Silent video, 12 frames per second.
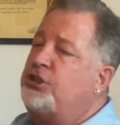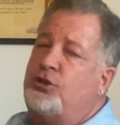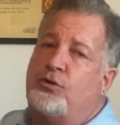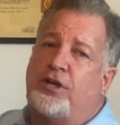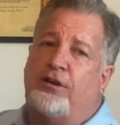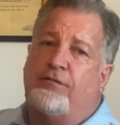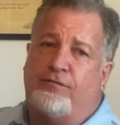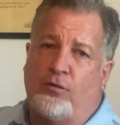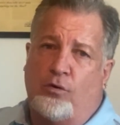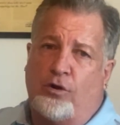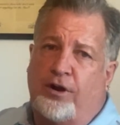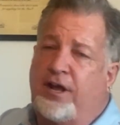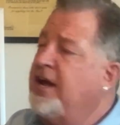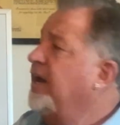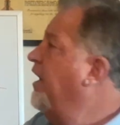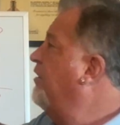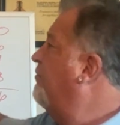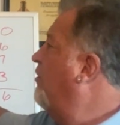you can afford
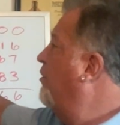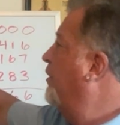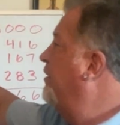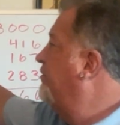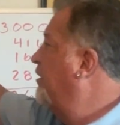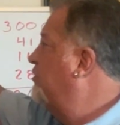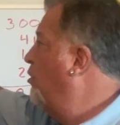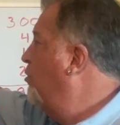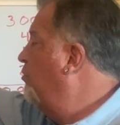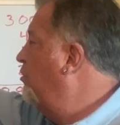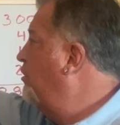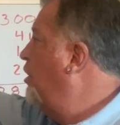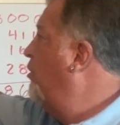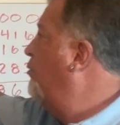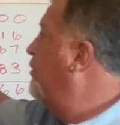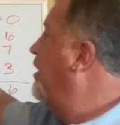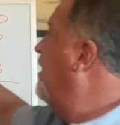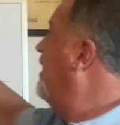as far as a total
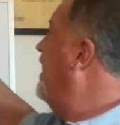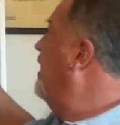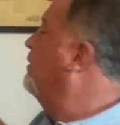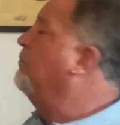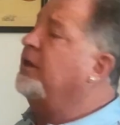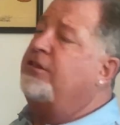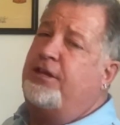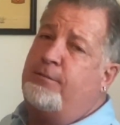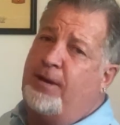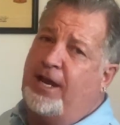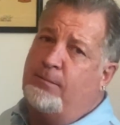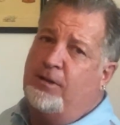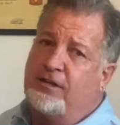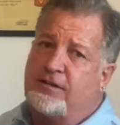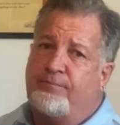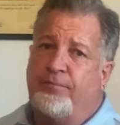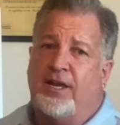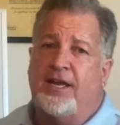loan and a monthly payment.
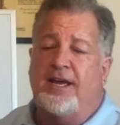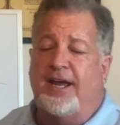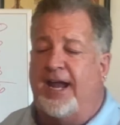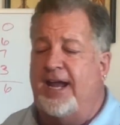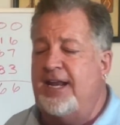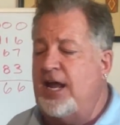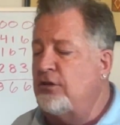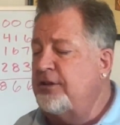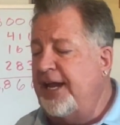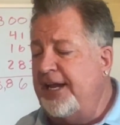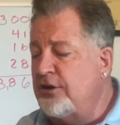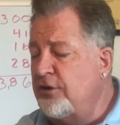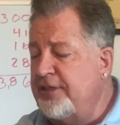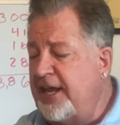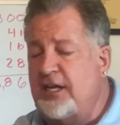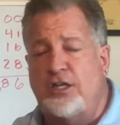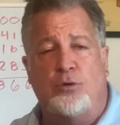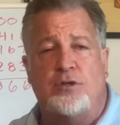And now later they
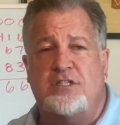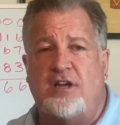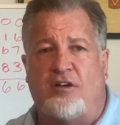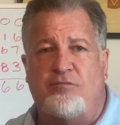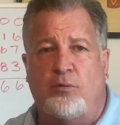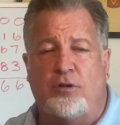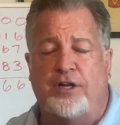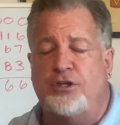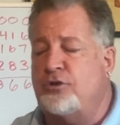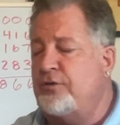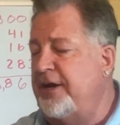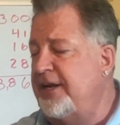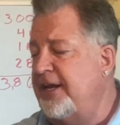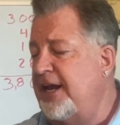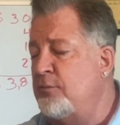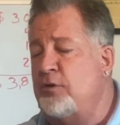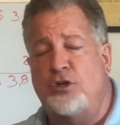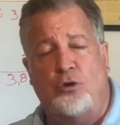can do a soft pull on your credit,
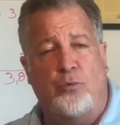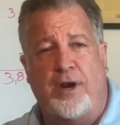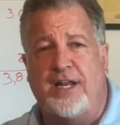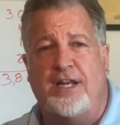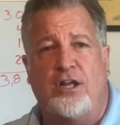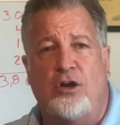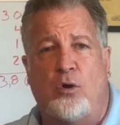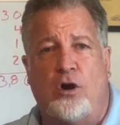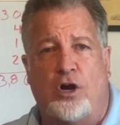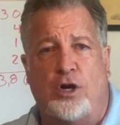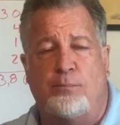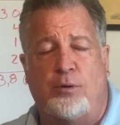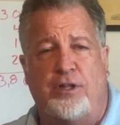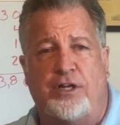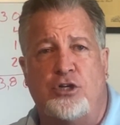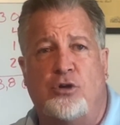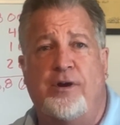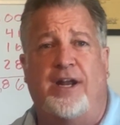and when you're ready to go, a hard pull
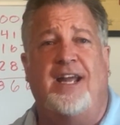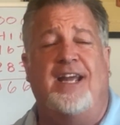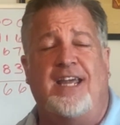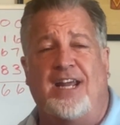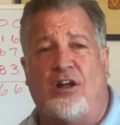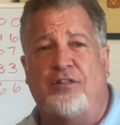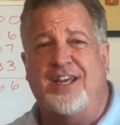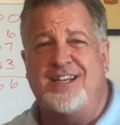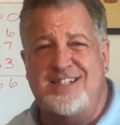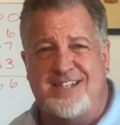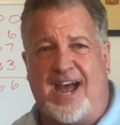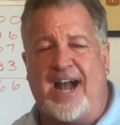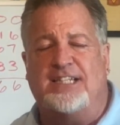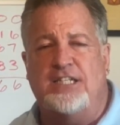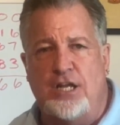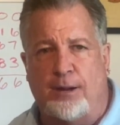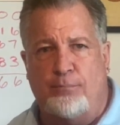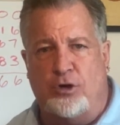on your credit and get all the exact
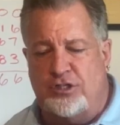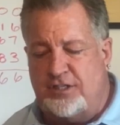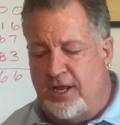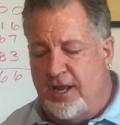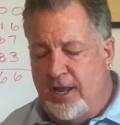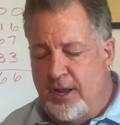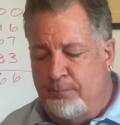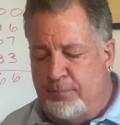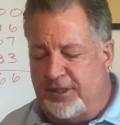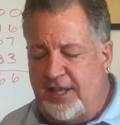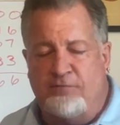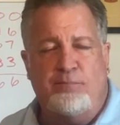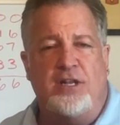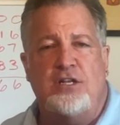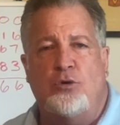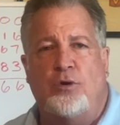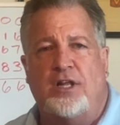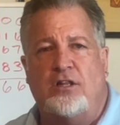numbers. But they've been
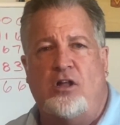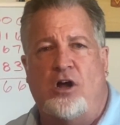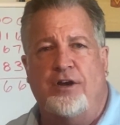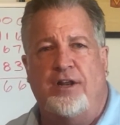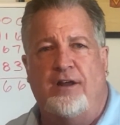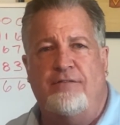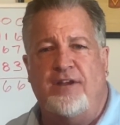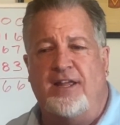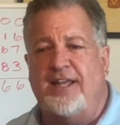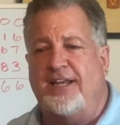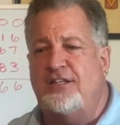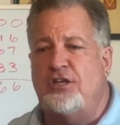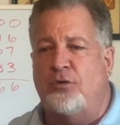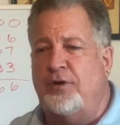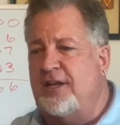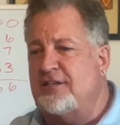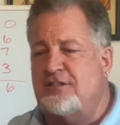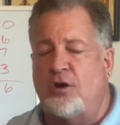doing it long enough and they do
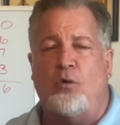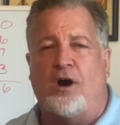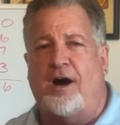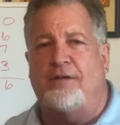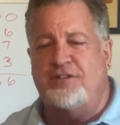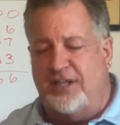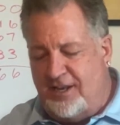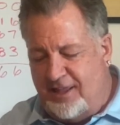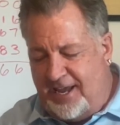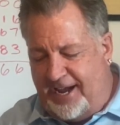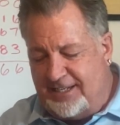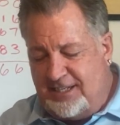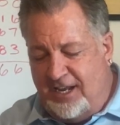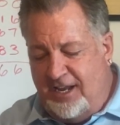it so often that